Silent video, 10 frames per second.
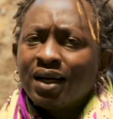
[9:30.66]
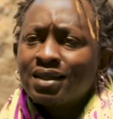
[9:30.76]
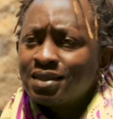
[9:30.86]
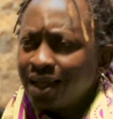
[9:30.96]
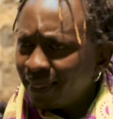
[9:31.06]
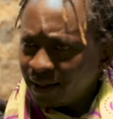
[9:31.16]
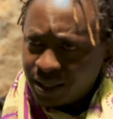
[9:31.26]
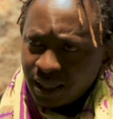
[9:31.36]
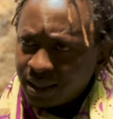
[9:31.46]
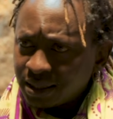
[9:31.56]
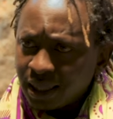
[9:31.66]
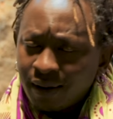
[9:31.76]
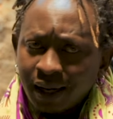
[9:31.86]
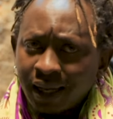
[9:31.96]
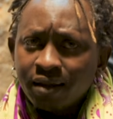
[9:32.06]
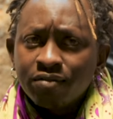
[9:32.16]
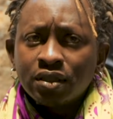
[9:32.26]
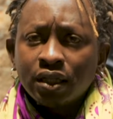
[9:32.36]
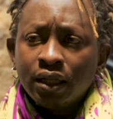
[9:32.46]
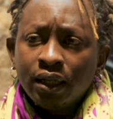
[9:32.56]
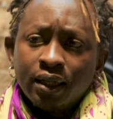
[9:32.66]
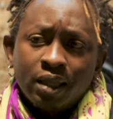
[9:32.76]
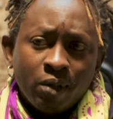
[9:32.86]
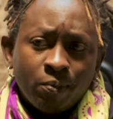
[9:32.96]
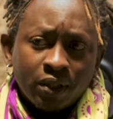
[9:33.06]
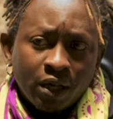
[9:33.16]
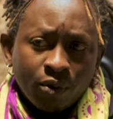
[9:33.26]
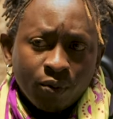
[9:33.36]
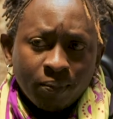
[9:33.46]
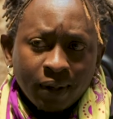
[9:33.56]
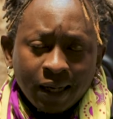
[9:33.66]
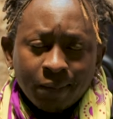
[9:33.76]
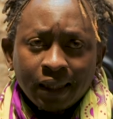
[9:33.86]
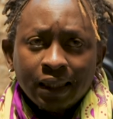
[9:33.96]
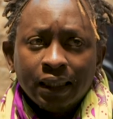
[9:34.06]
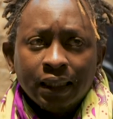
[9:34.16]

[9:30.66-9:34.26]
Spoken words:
understand the changes in our lives and the people that we were becoming.